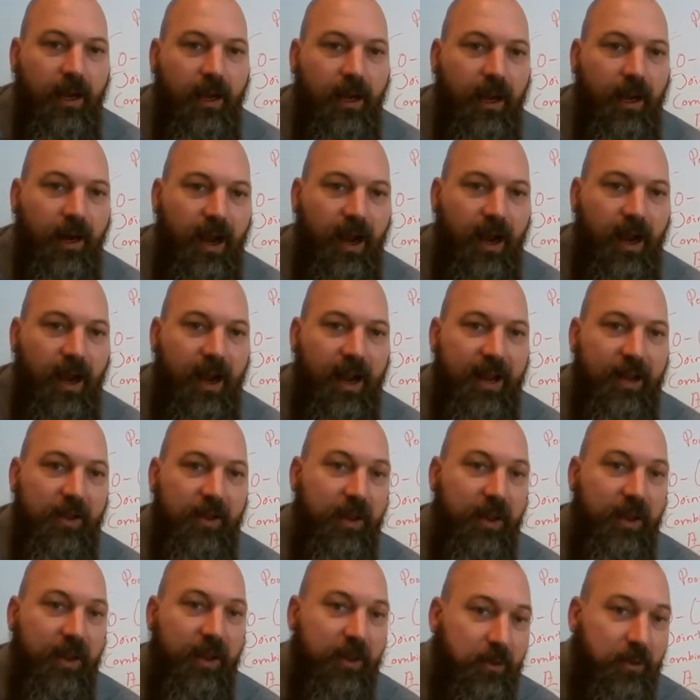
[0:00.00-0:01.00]
All right, now
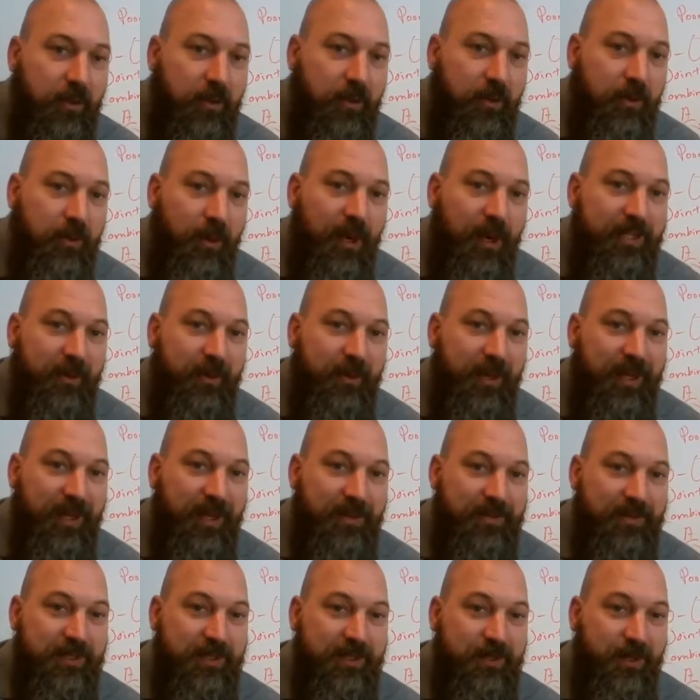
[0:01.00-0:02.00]
another question when it
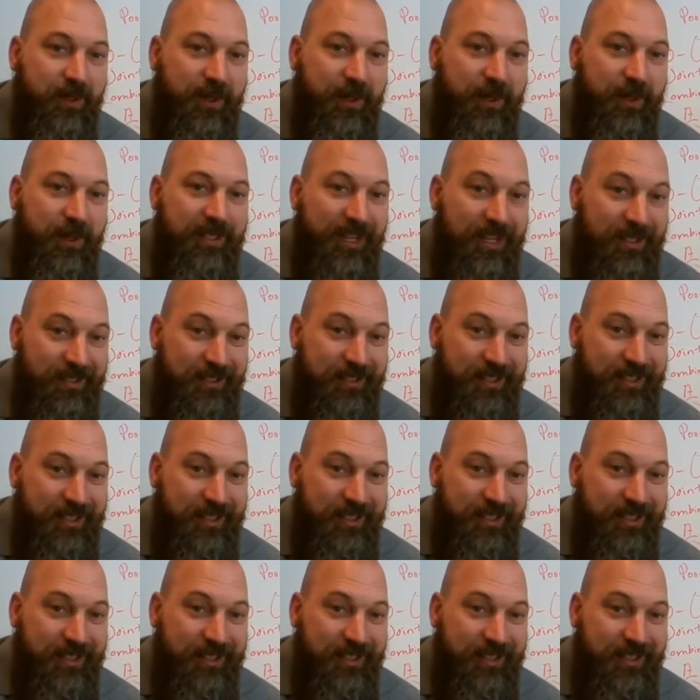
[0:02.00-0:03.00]
comes to joint
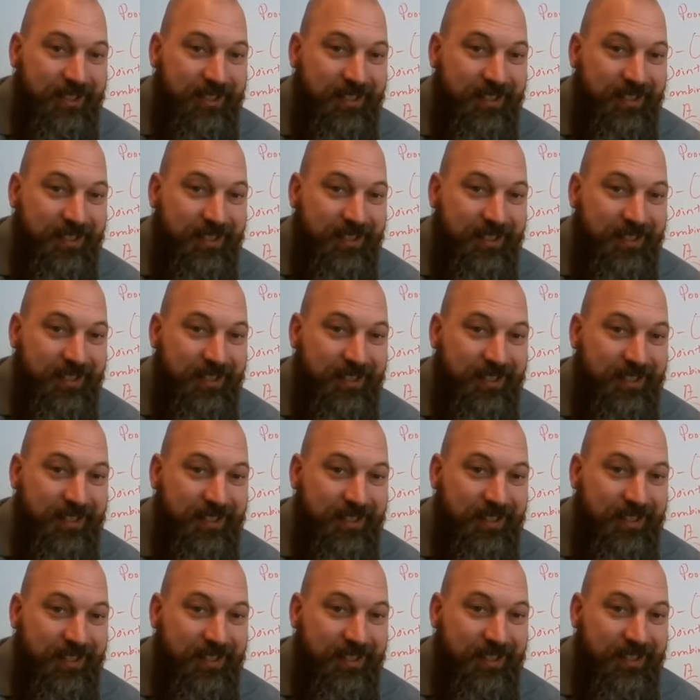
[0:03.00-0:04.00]
tenancy.
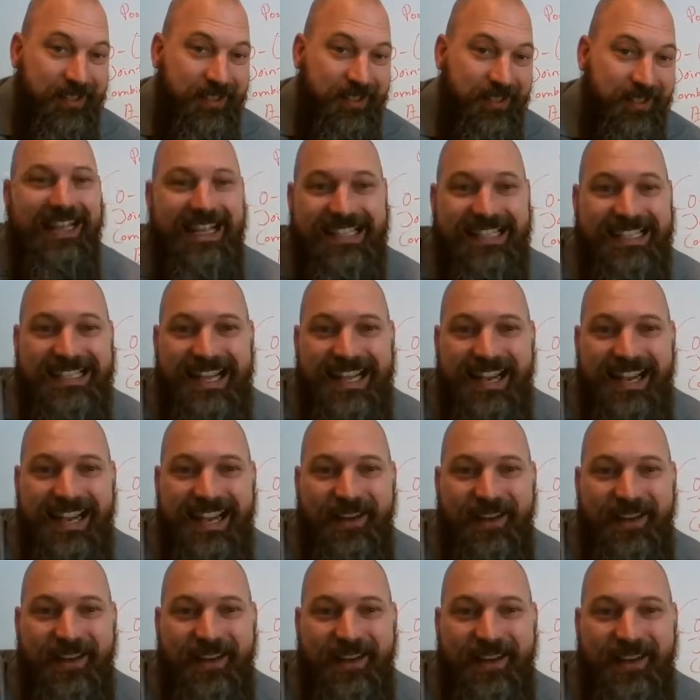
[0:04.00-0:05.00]

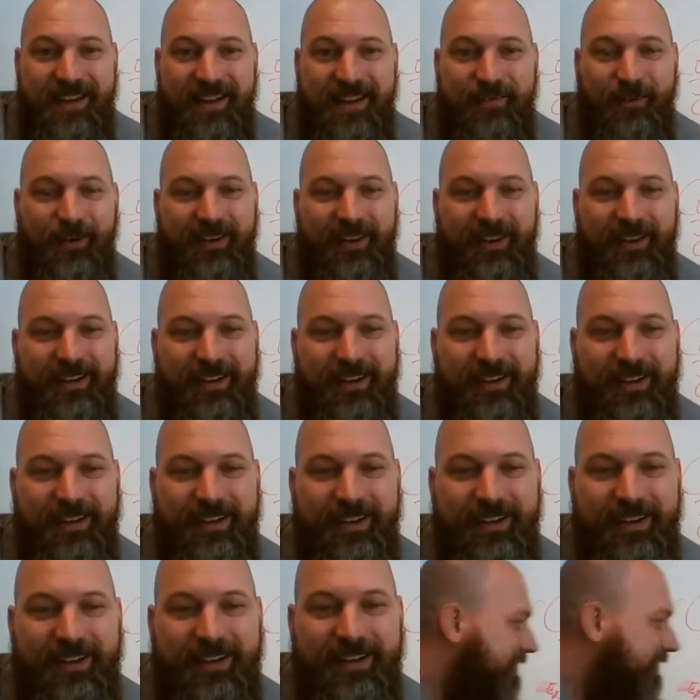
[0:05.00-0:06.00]
Let's say, for
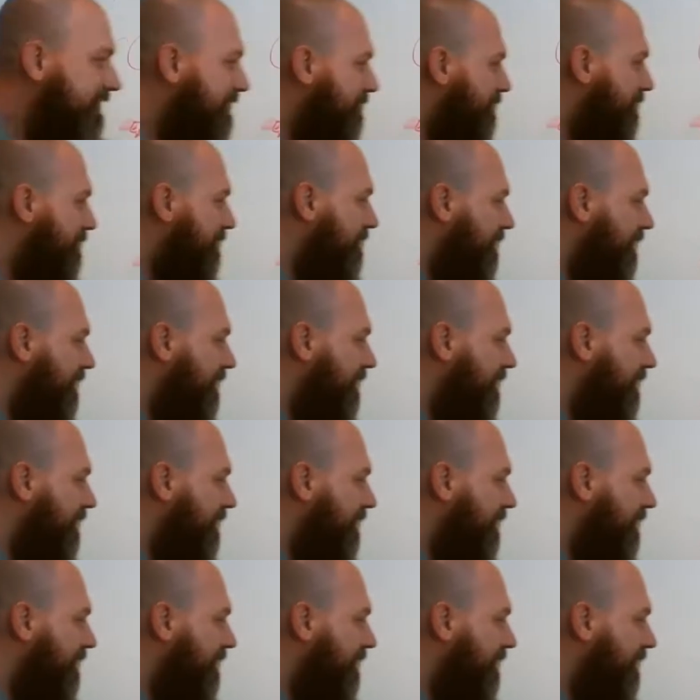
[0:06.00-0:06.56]
instance,